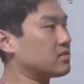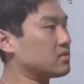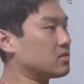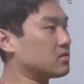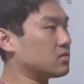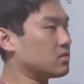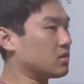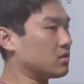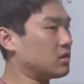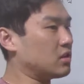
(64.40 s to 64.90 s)

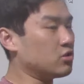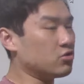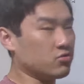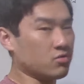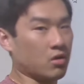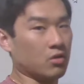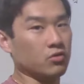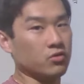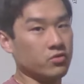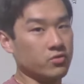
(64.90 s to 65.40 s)
is teach you
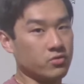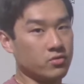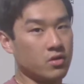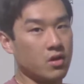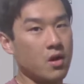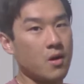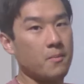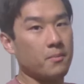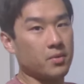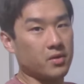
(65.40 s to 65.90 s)
how to
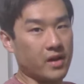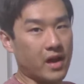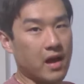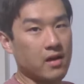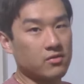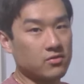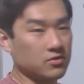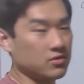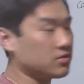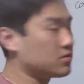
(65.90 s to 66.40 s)

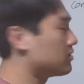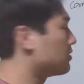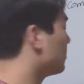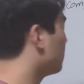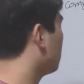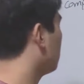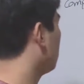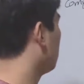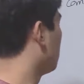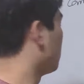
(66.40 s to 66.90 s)
pronounce
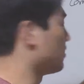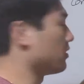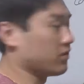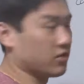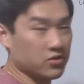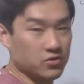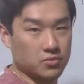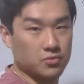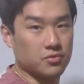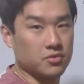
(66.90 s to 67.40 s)

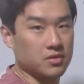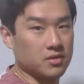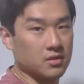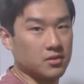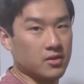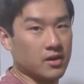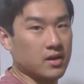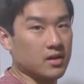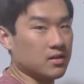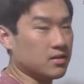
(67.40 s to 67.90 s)
this word
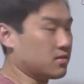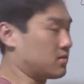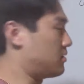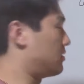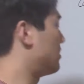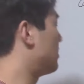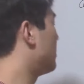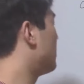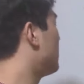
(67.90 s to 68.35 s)
right here.